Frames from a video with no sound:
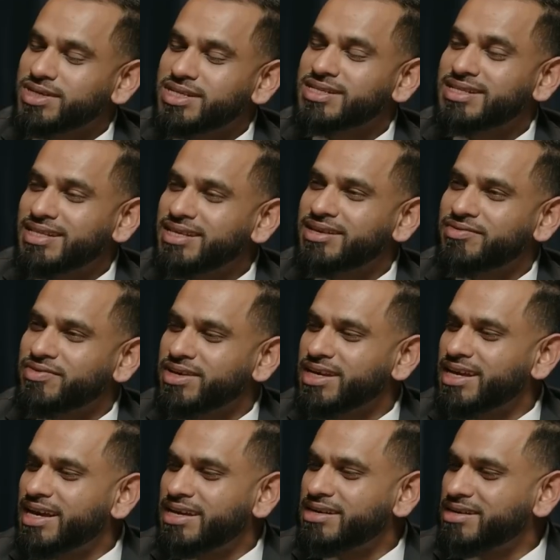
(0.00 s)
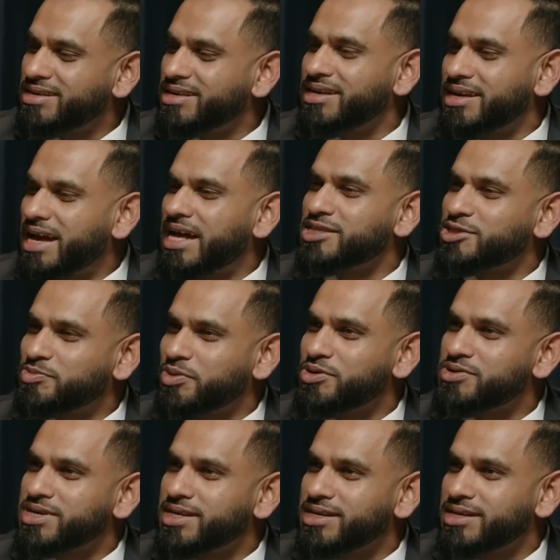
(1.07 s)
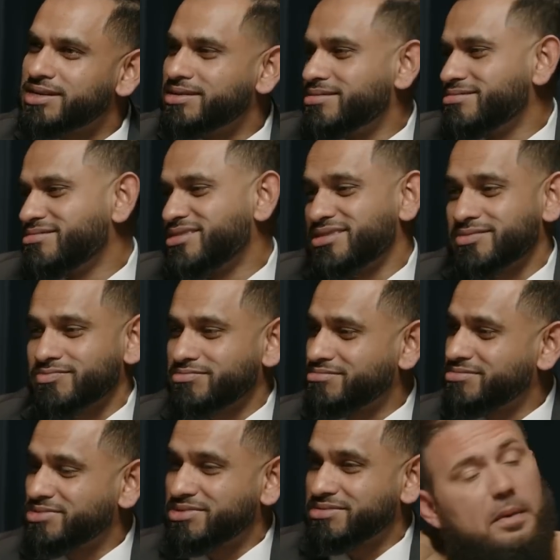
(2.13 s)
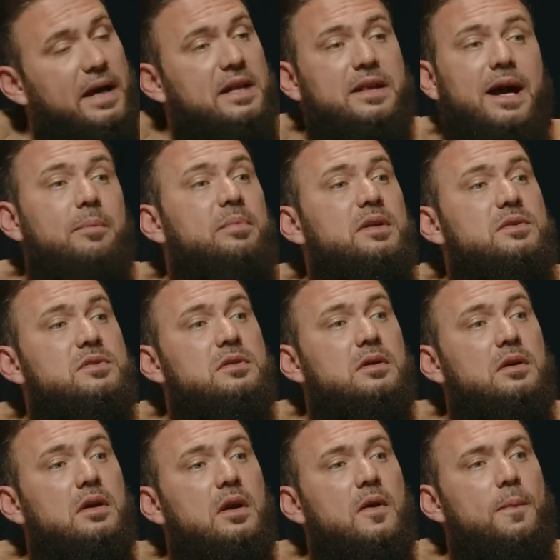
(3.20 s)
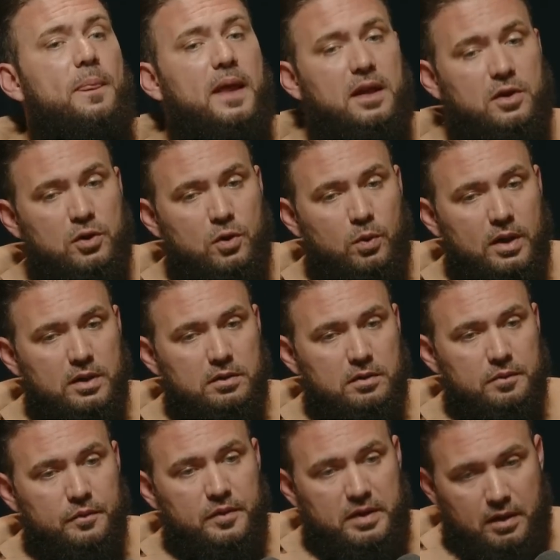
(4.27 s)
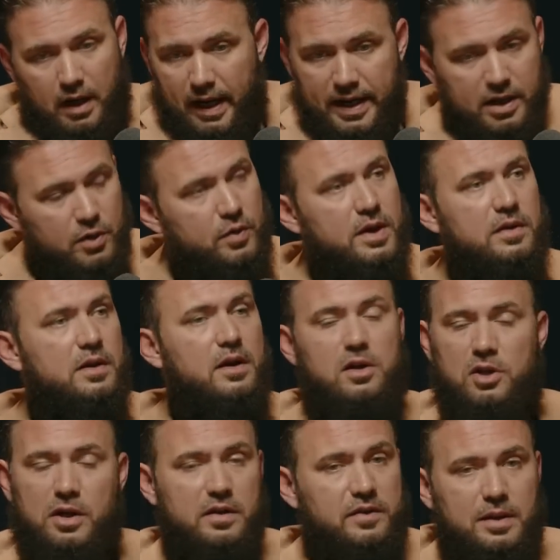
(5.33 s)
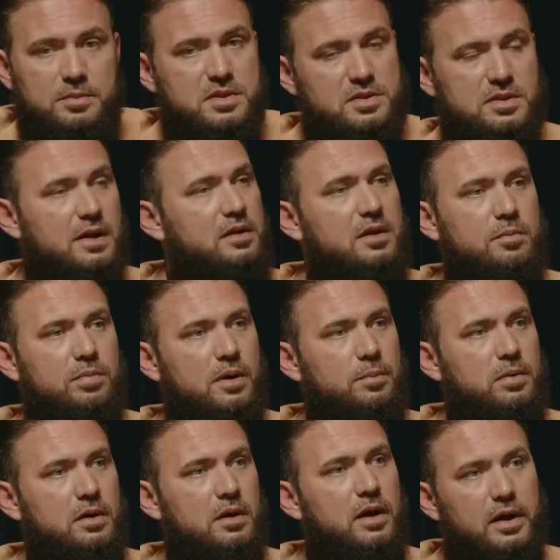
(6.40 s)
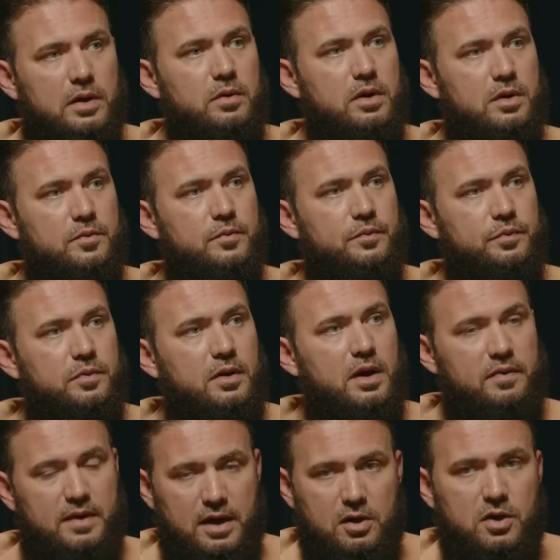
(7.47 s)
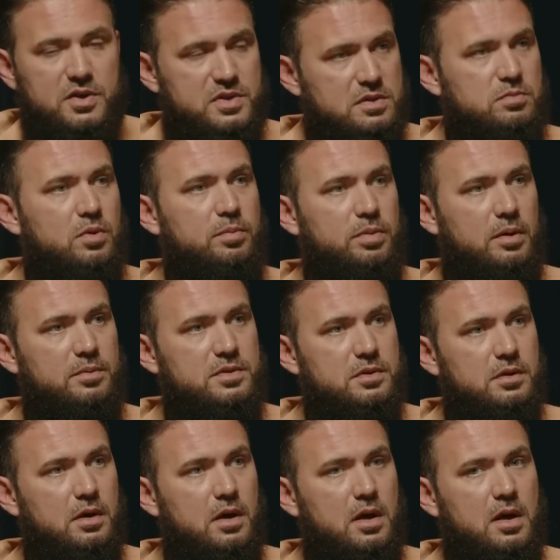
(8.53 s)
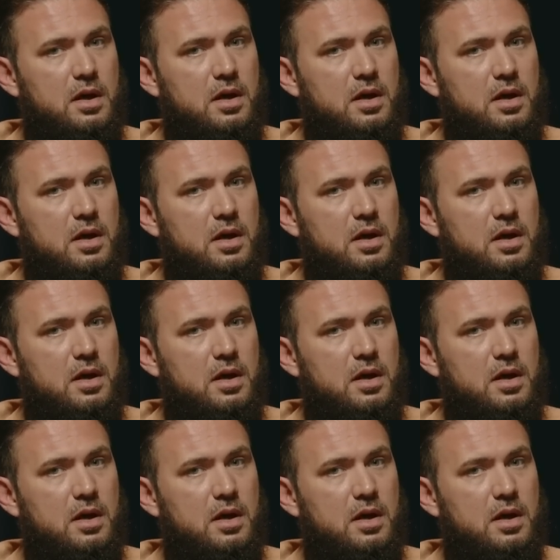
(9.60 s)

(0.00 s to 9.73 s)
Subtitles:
should we just leave it and unspoken and just... But it happens. And you know what? I agree that a lot of times it's not done properly. I agree. And that causes more problems.